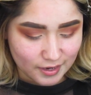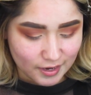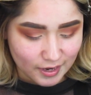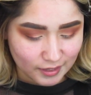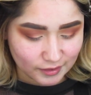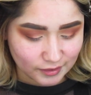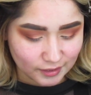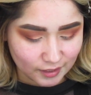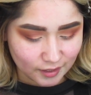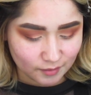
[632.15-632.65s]
I
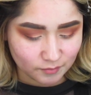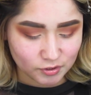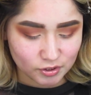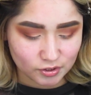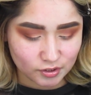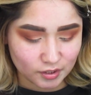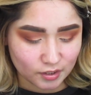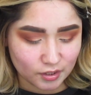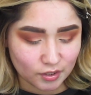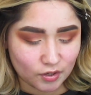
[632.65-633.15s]
think I'm
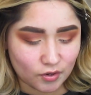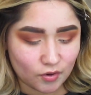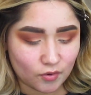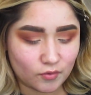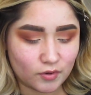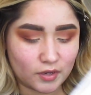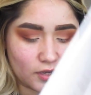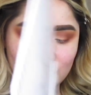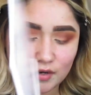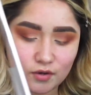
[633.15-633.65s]
just gonna
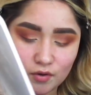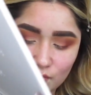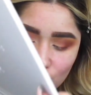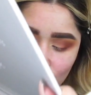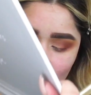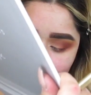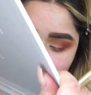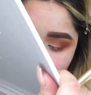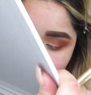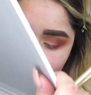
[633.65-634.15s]
go in
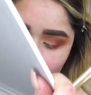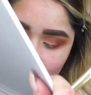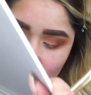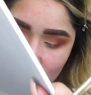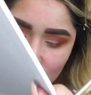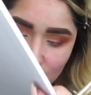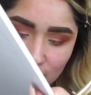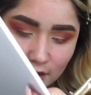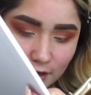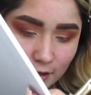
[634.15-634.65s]
with
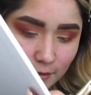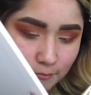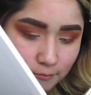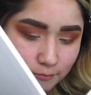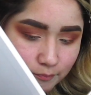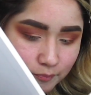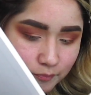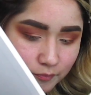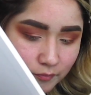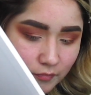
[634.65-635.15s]

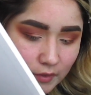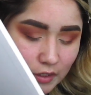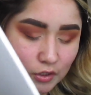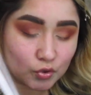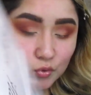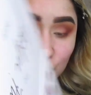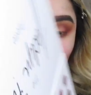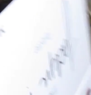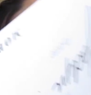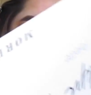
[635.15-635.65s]

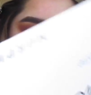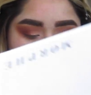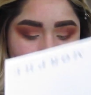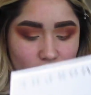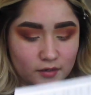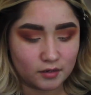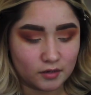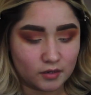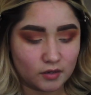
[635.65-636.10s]
Twerk,